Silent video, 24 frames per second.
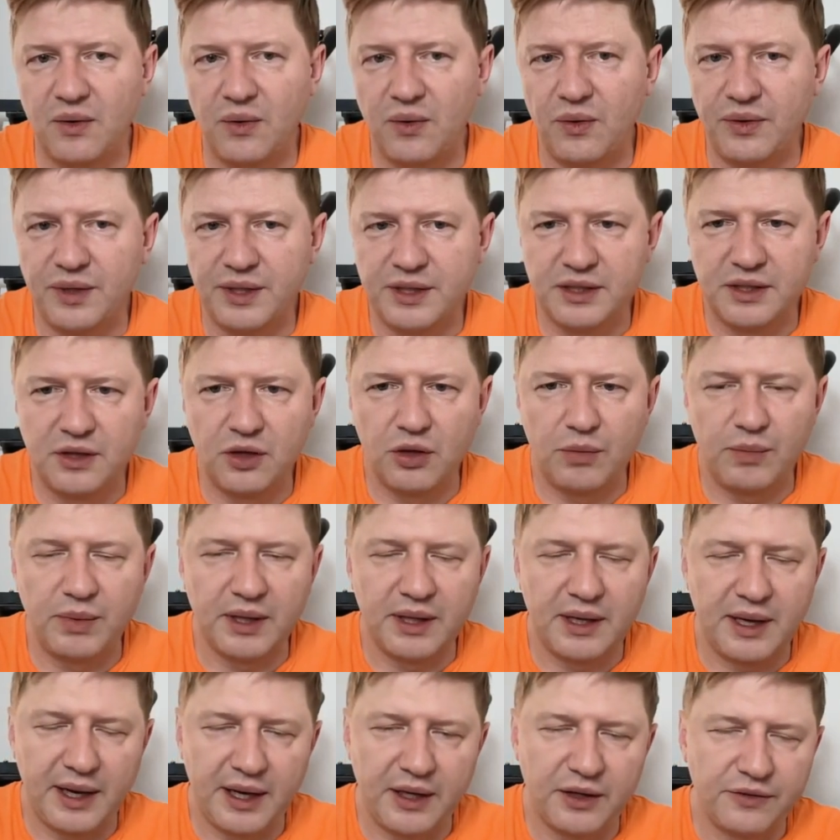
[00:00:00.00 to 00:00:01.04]
all these
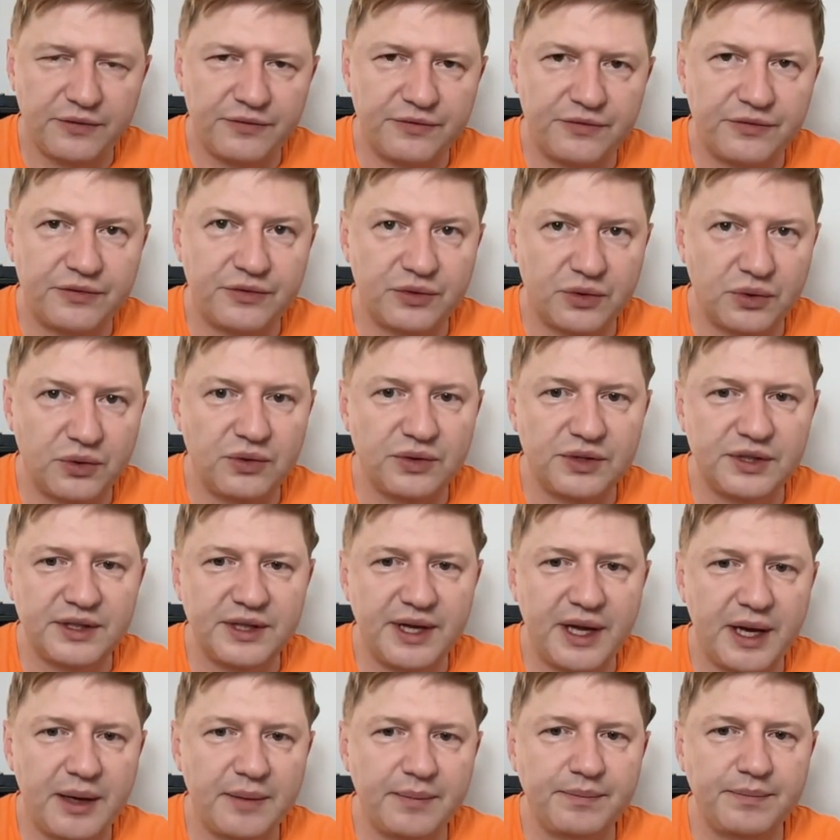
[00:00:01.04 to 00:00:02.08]
global kind of rules
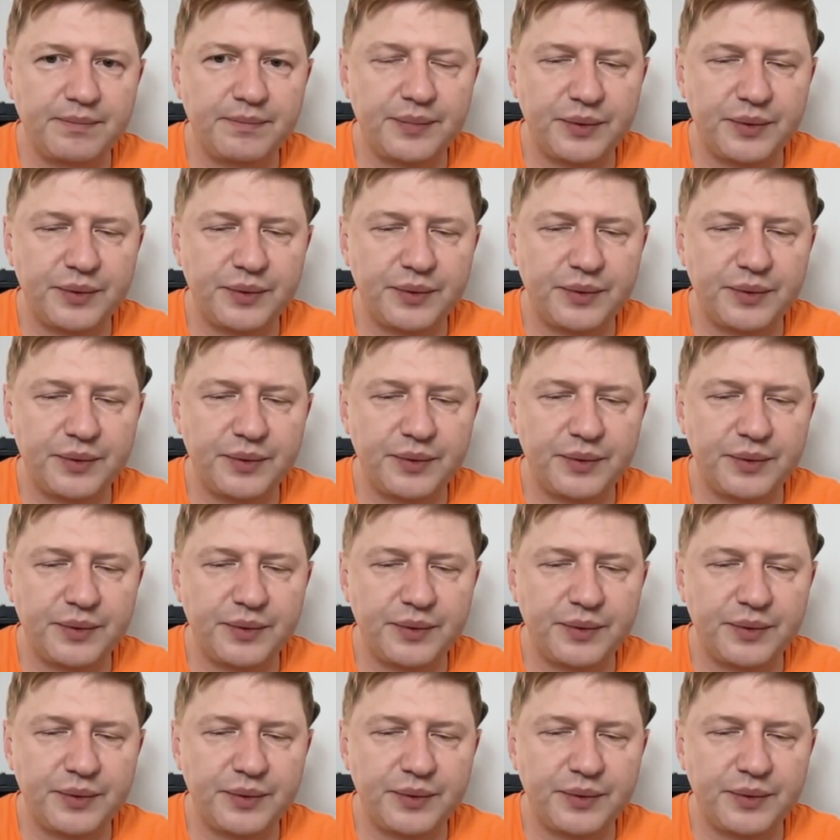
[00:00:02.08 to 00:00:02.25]
they are